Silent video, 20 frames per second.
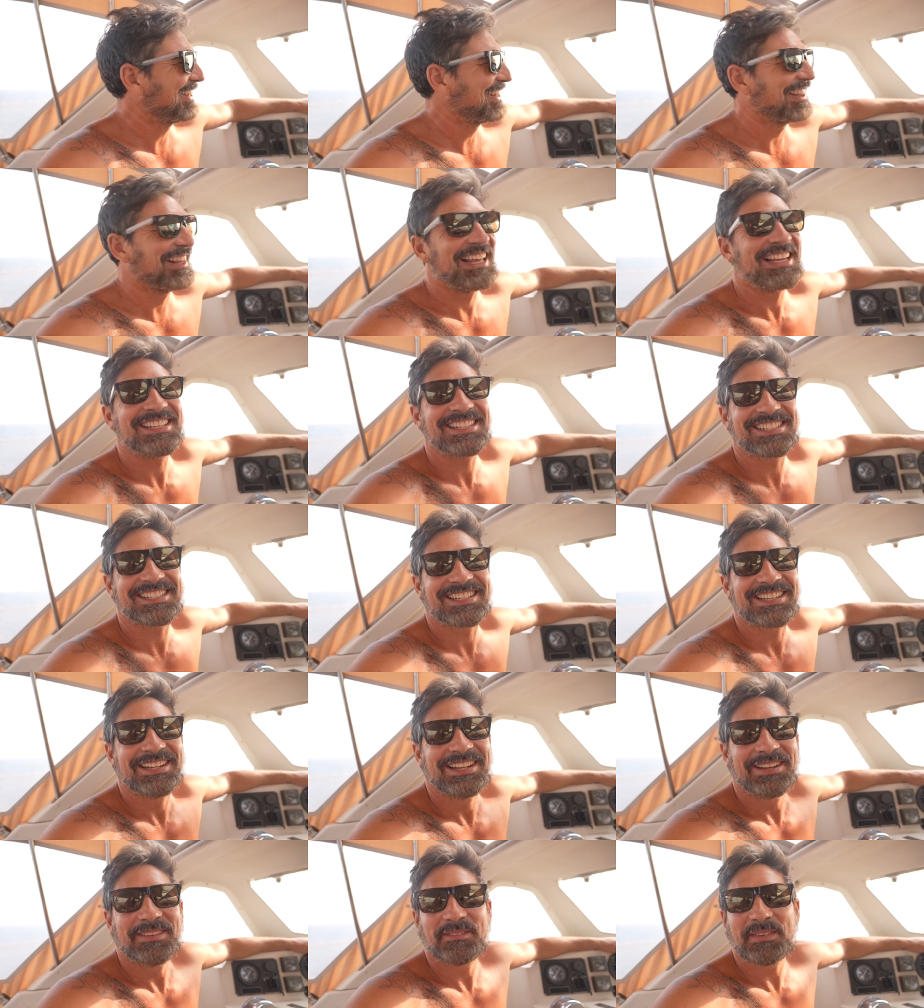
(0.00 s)
less
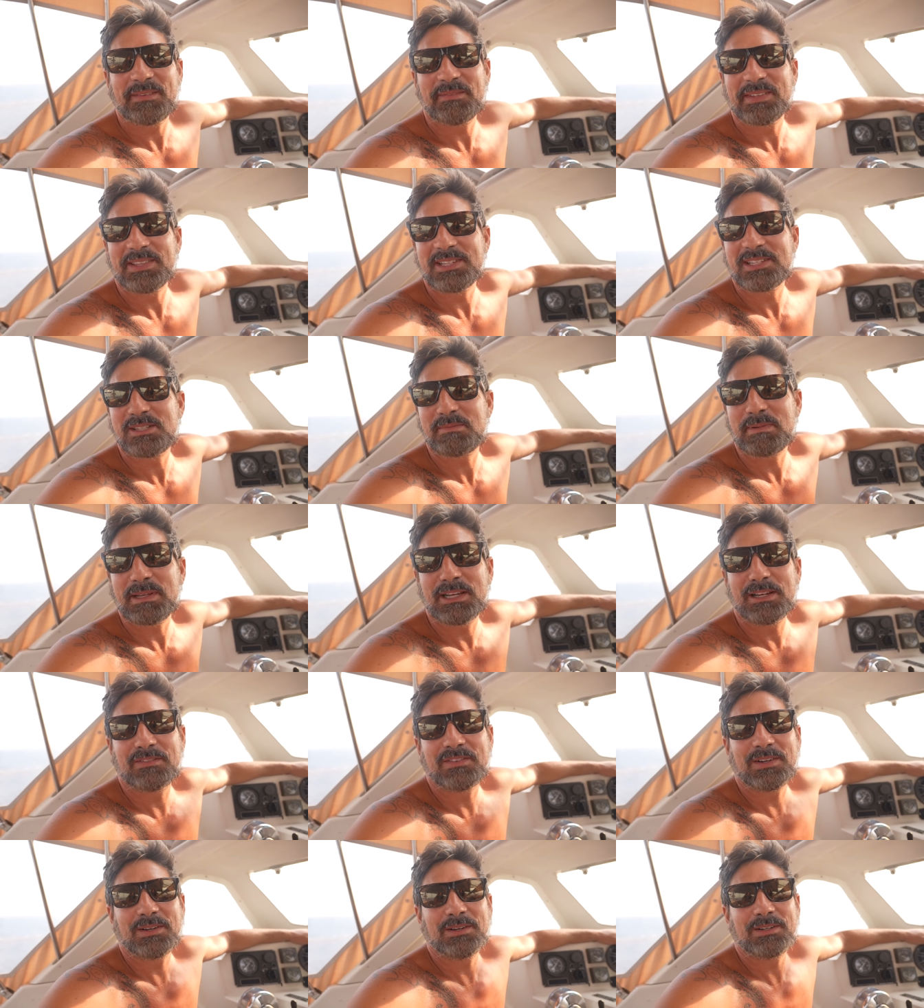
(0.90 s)
maybe the speed
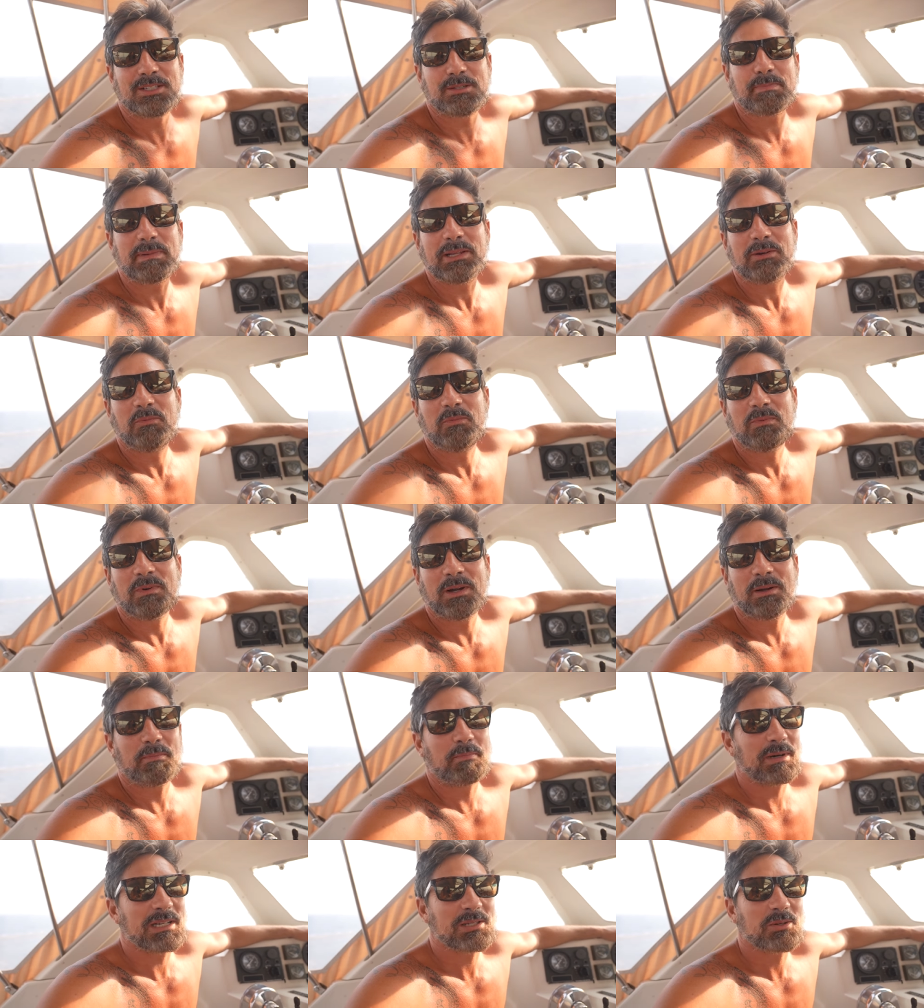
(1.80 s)
of a speed
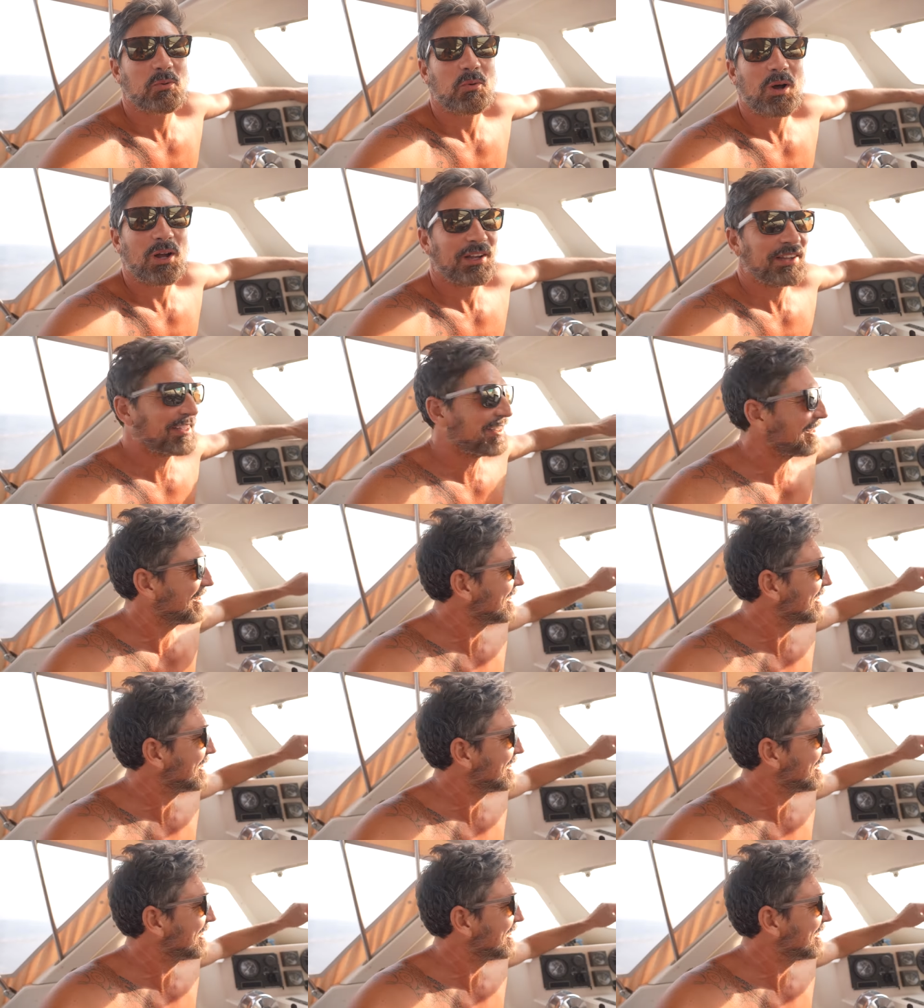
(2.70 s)
a brisk walk.